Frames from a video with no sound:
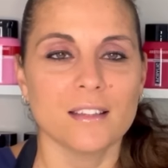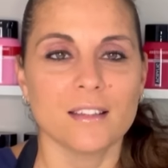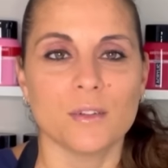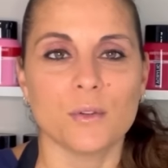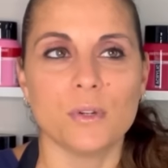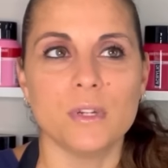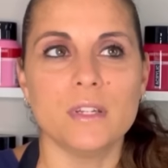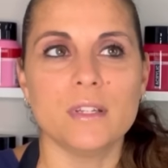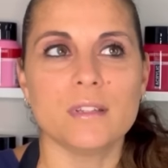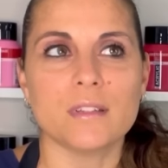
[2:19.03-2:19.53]

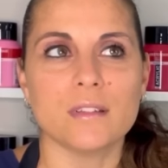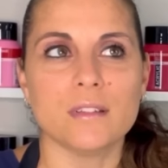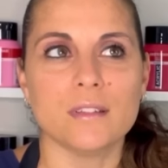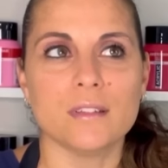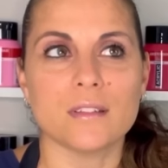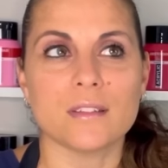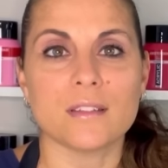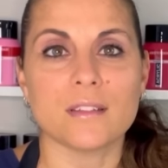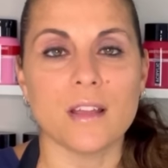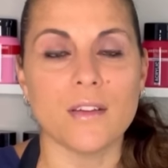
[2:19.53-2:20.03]
Greece
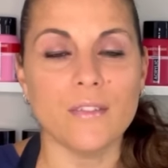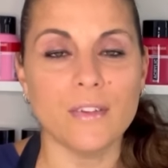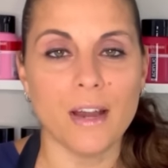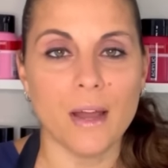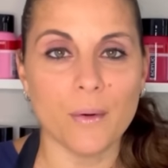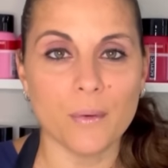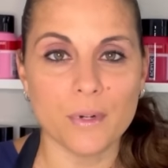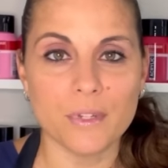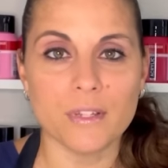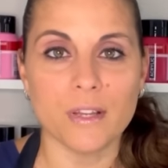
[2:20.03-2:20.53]
is seven
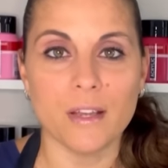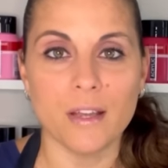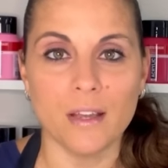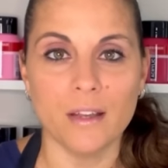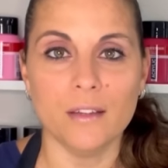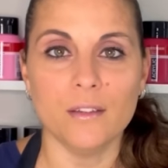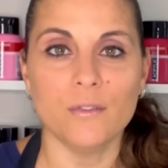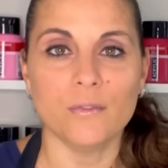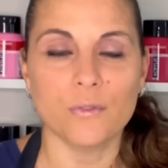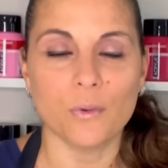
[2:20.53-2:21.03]
hours
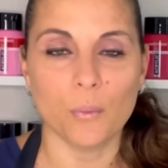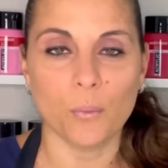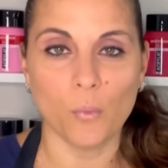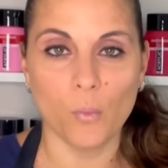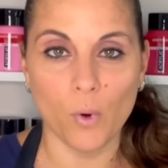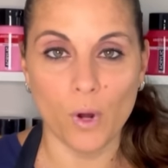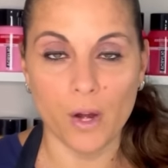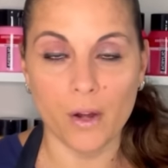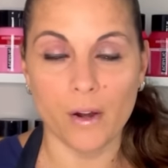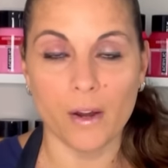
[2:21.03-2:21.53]
ahead from
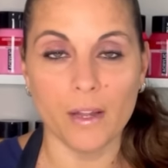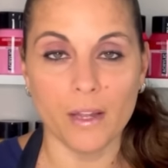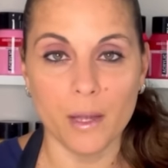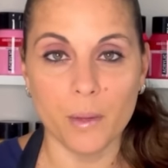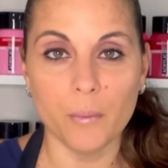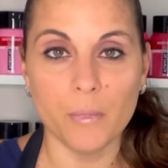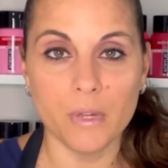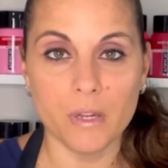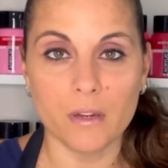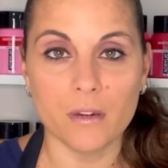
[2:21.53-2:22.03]
where I
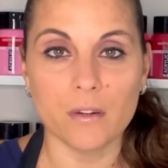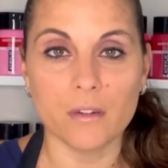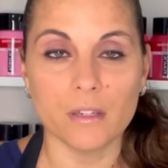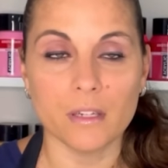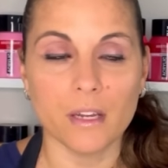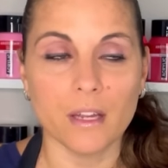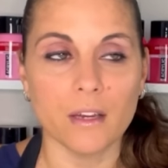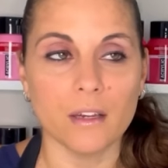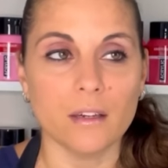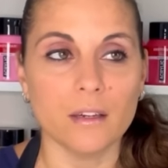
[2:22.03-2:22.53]
am here in
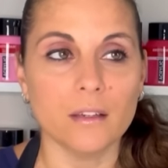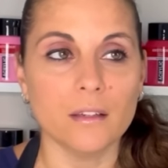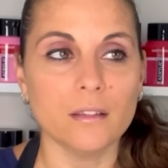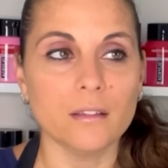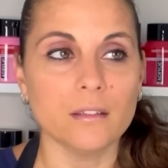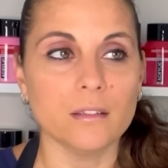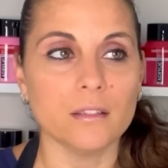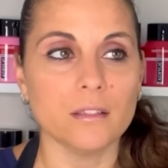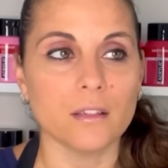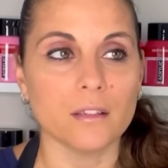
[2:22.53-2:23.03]
Canada,
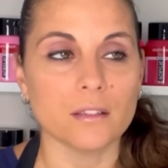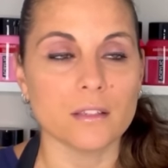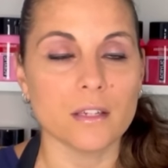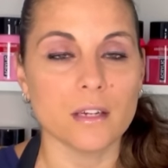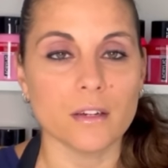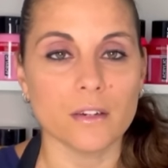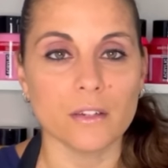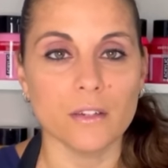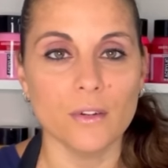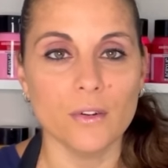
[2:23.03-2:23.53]
in
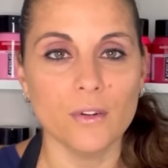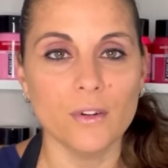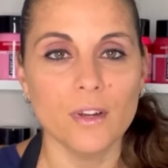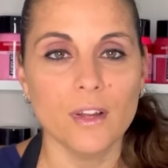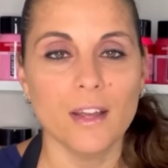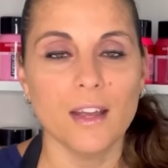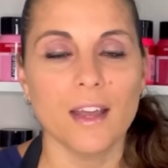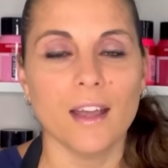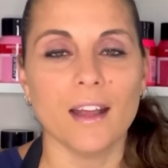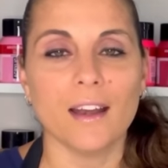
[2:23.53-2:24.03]
Ontario.
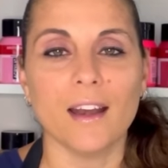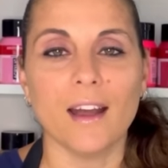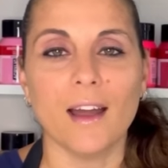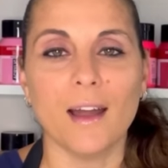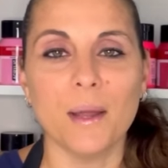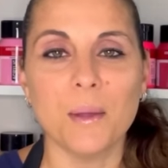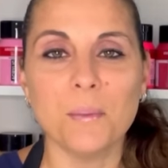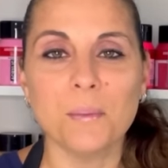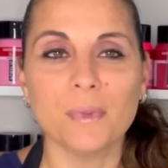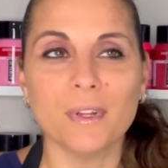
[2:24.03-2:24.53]
And
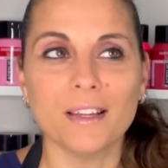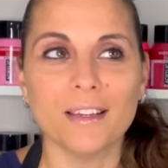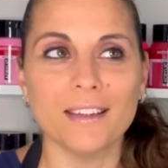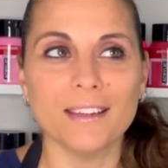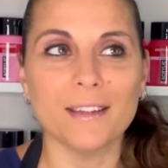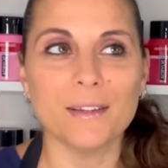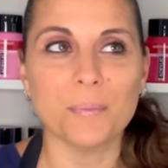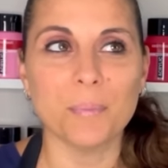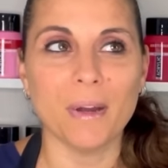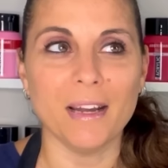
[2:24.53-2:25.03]
I'm
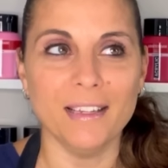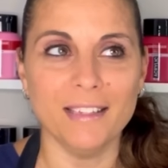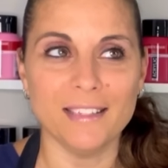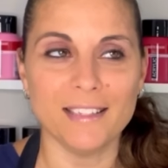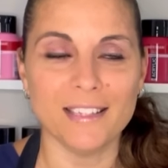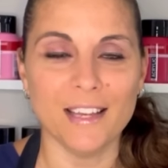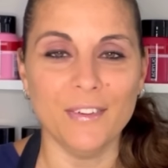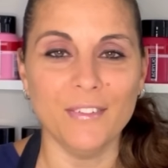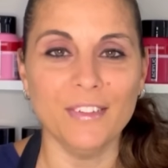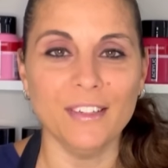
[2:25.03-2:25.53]
like, by
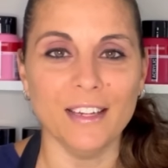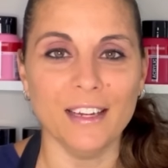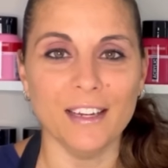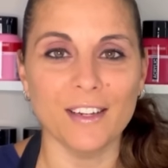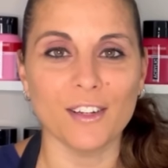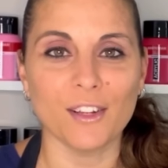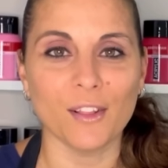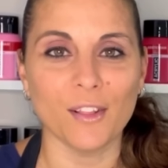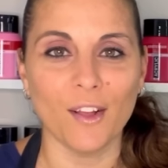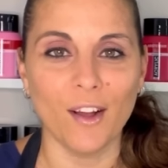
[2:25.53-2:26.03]
seven, eight
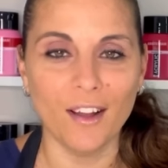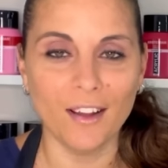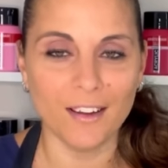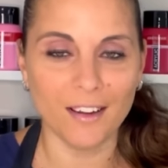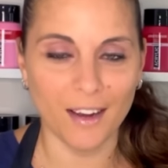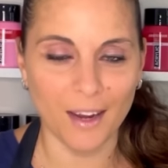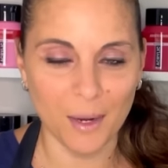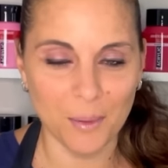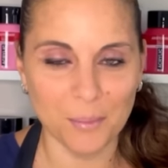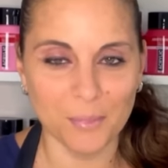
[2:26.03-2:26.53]
o'clock,
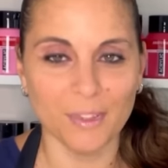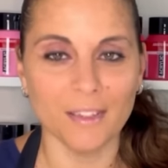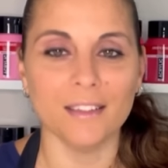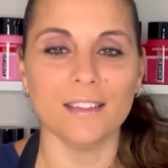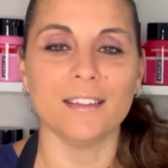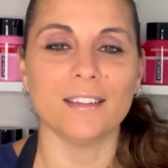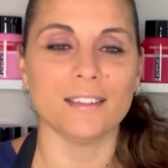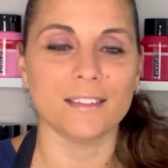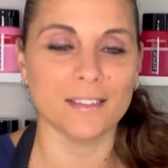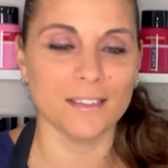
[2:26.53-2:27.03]
I'm
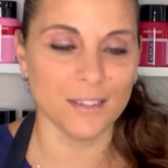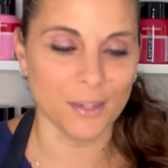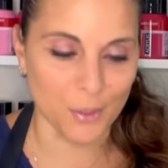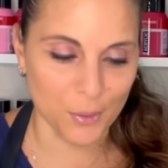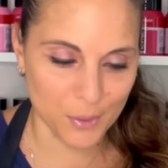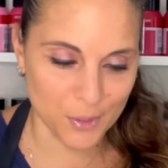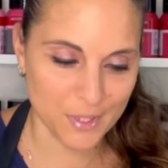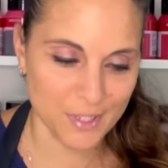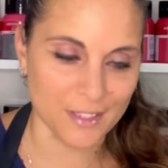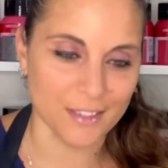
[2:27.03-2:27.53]
like
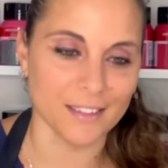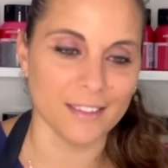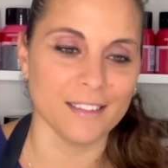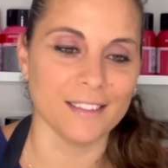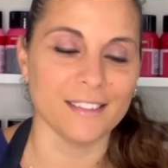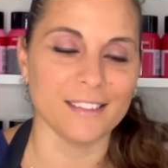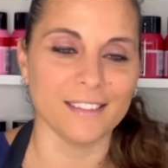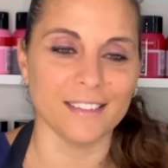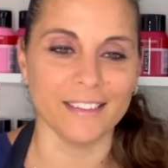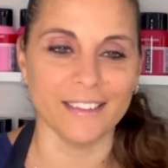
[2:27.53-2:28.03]

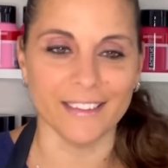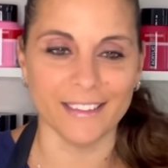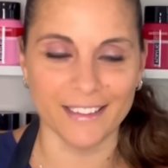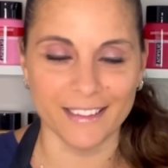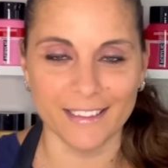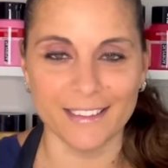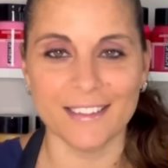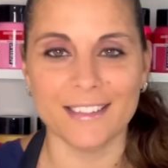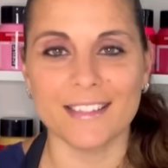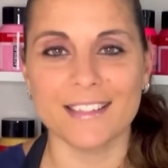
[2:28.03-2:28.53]
dozing like
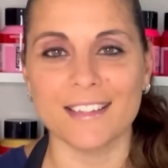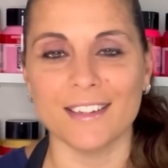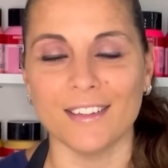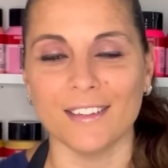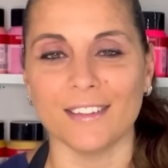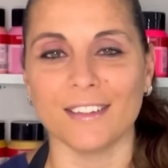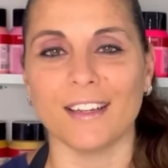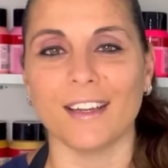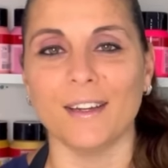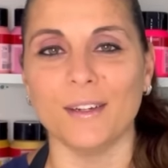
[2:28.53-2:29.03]
this
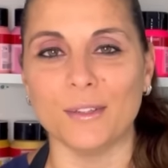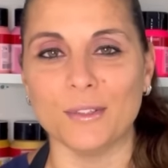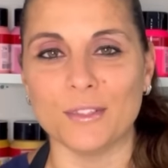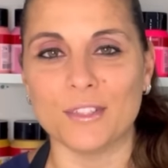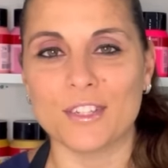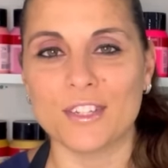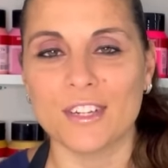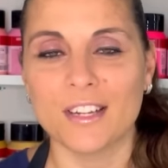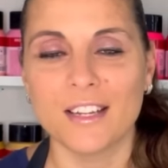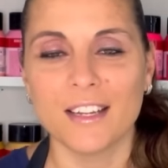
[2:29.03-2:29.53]
on the
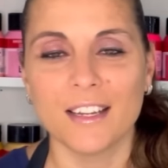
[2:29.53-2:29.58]
couch.